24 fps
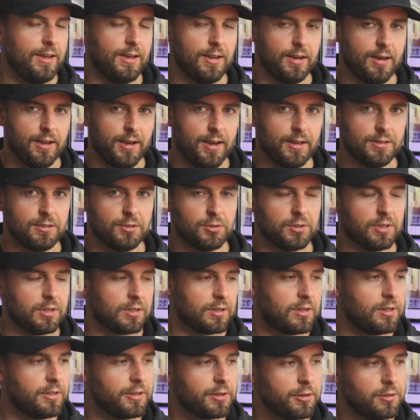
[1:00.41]
And as you
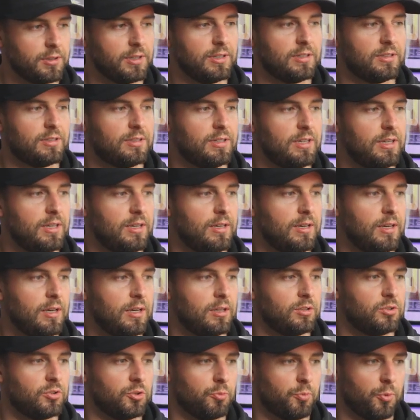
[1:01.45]
can clearly see,
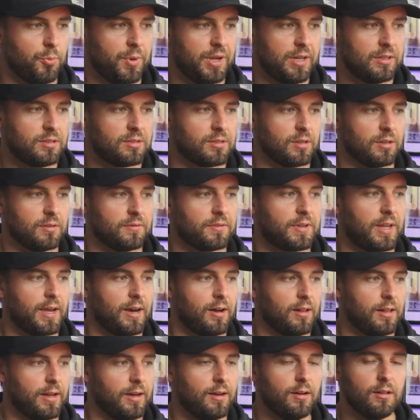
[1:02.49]
Superman, Son of
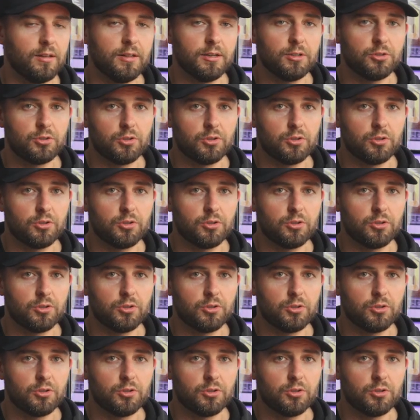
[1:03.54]
Kal-El,